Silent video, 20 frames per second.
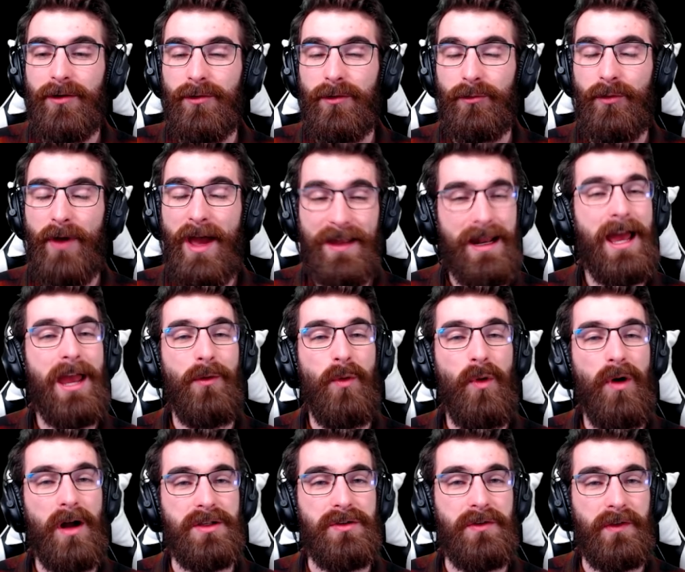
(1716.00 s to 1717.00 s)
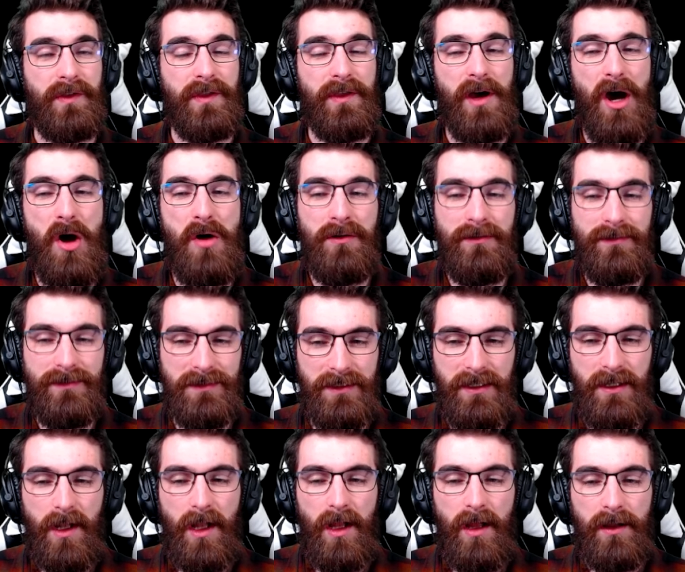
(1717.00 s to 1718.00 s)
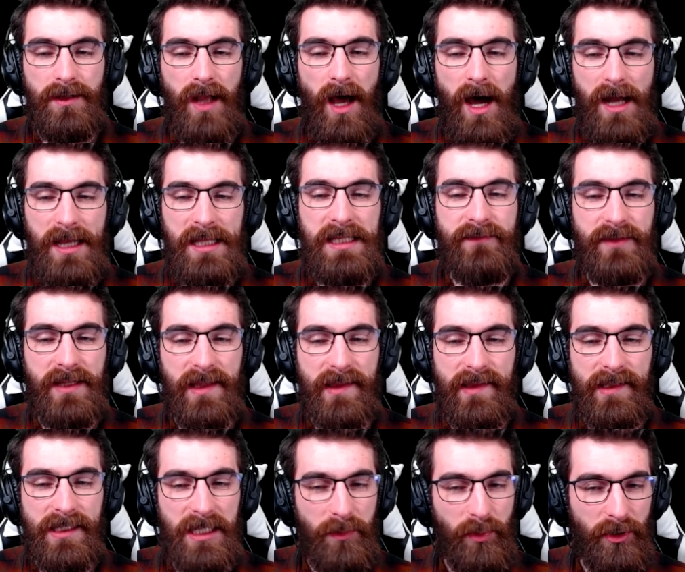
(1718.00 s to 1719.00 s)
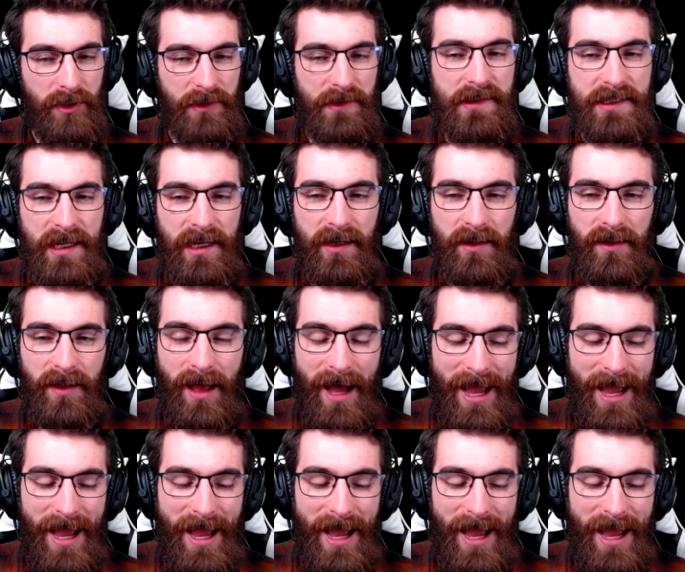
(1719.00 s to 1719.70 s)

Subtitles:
Red Eye Watchers though, not even ZD personnel.